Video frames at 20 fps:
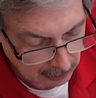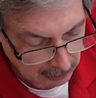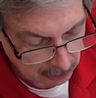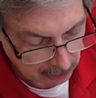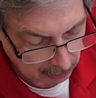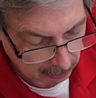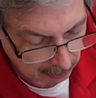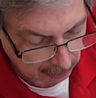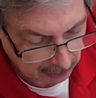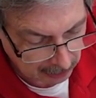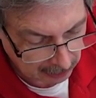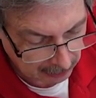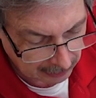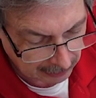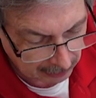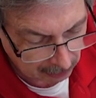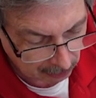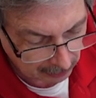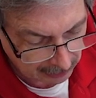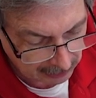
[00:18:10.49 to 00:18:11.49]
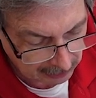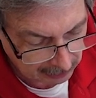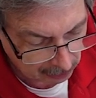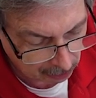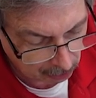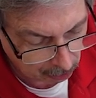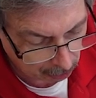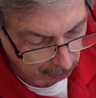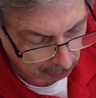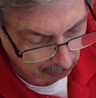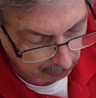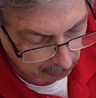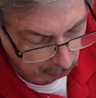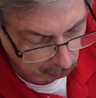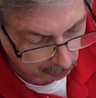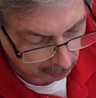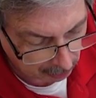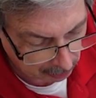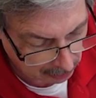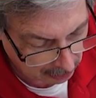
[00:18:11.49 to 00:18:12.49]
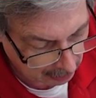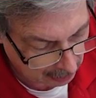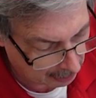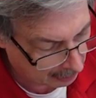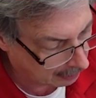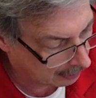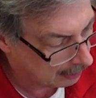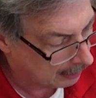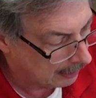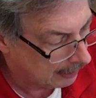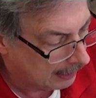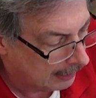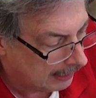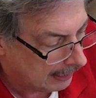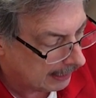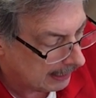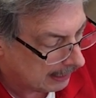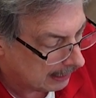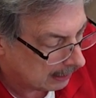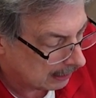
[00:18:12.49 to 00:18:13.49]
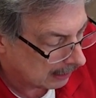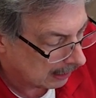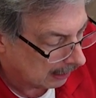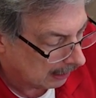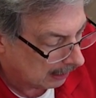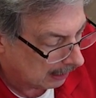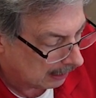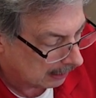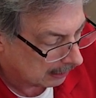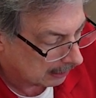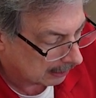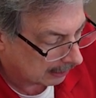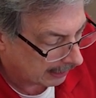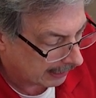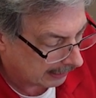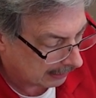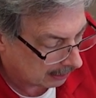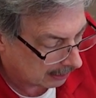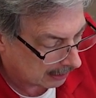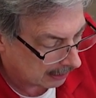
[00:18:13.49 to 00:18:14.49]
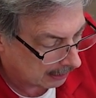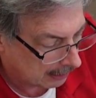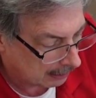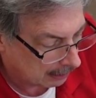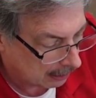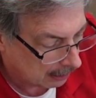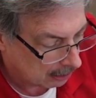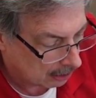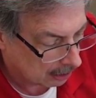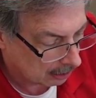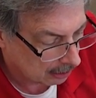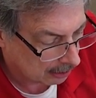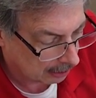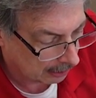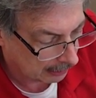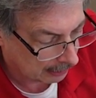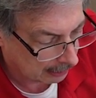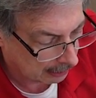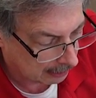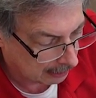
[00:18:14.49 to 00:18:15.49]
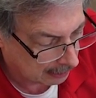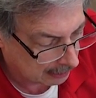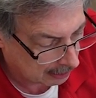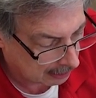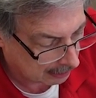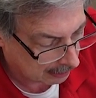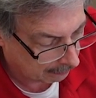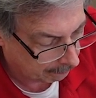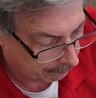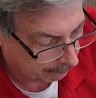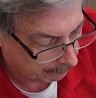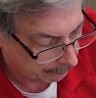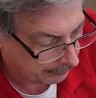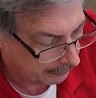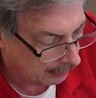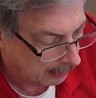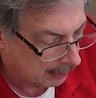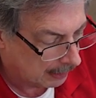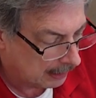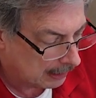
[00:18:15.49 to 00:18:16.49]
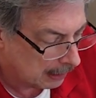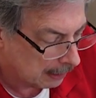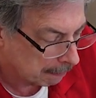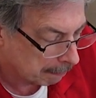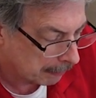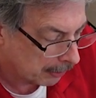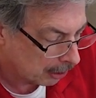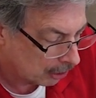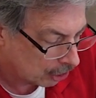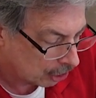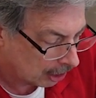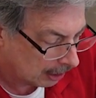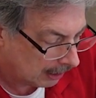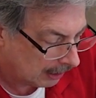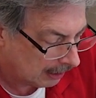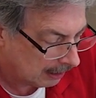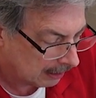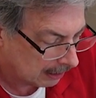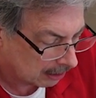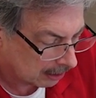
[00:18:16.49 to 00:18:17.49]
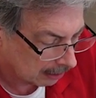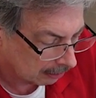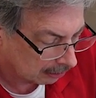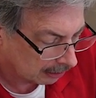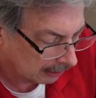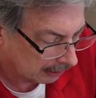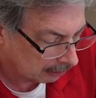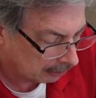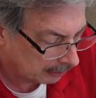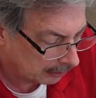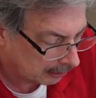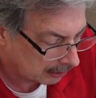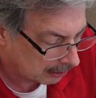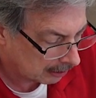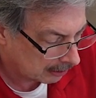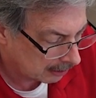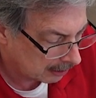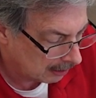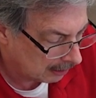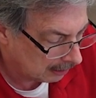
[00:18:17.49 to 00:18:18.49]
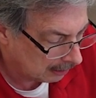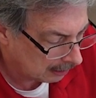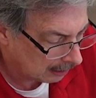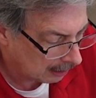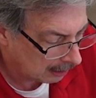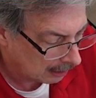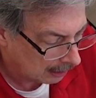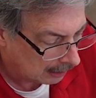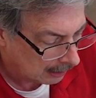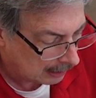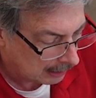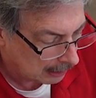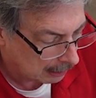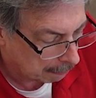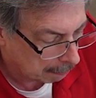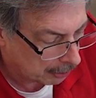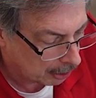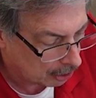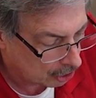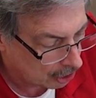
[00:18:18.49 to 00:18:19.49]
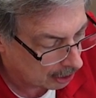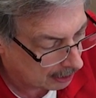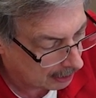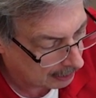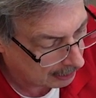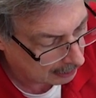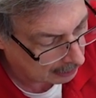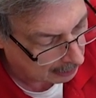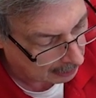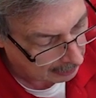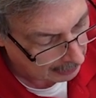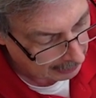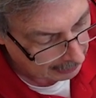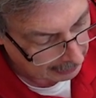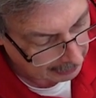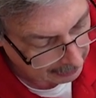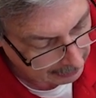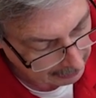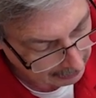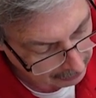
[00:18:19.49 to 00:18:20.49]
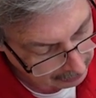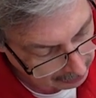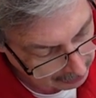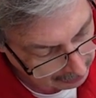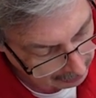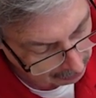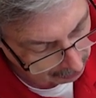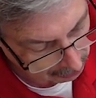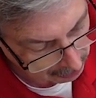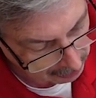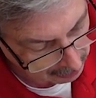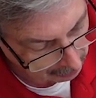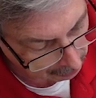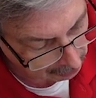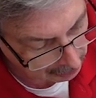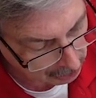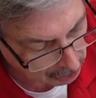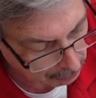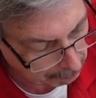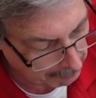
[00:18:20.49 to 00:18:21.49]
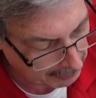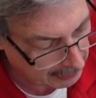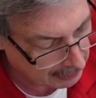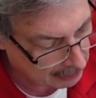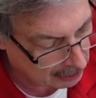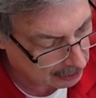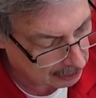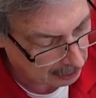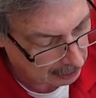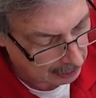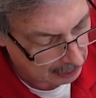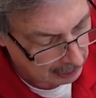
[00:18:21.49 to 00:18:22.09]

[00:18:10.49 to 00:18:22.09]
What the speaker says: So the cutout here, or where it's cut, slides in just like this. You push it in. It's a little snug. You push it in, and then see there's still a space.